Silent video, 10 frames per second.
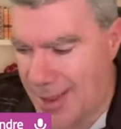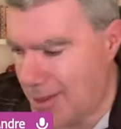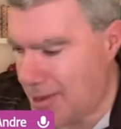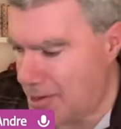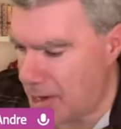
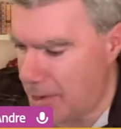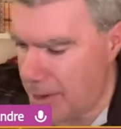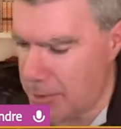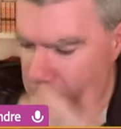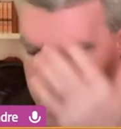There's going to
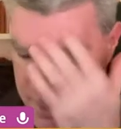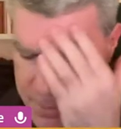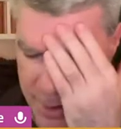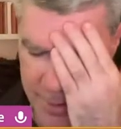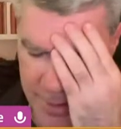be one
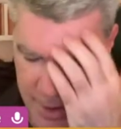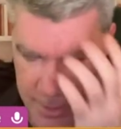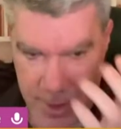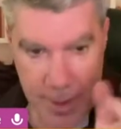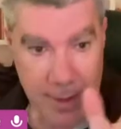part of the
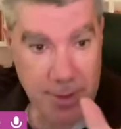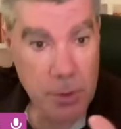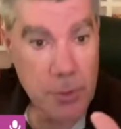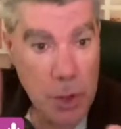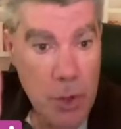government that's,
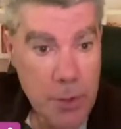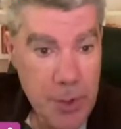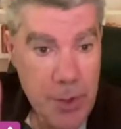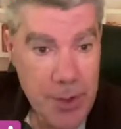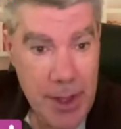don't
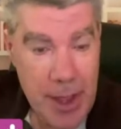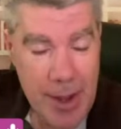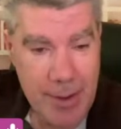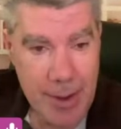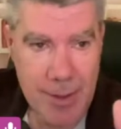do
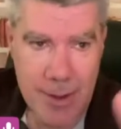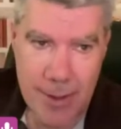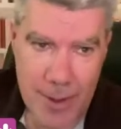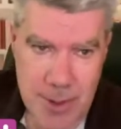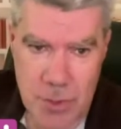that. And
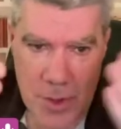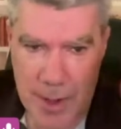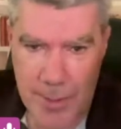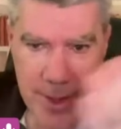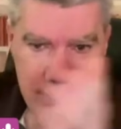then there's
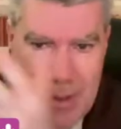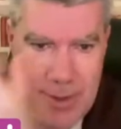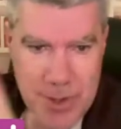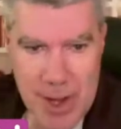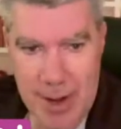going to be the
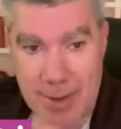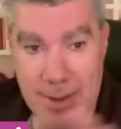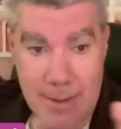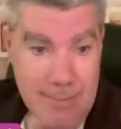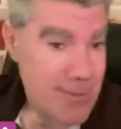other side that's
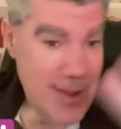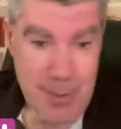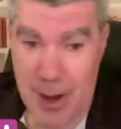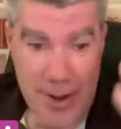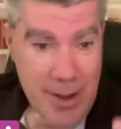going to
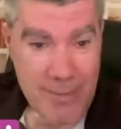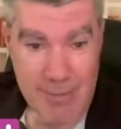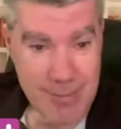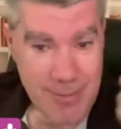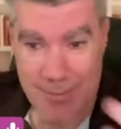come on in.
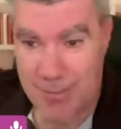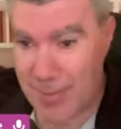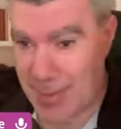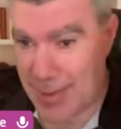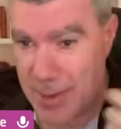
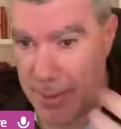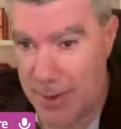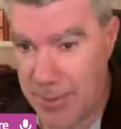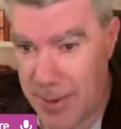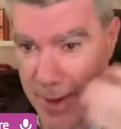It's going to be
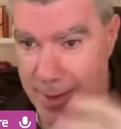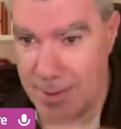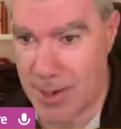fun.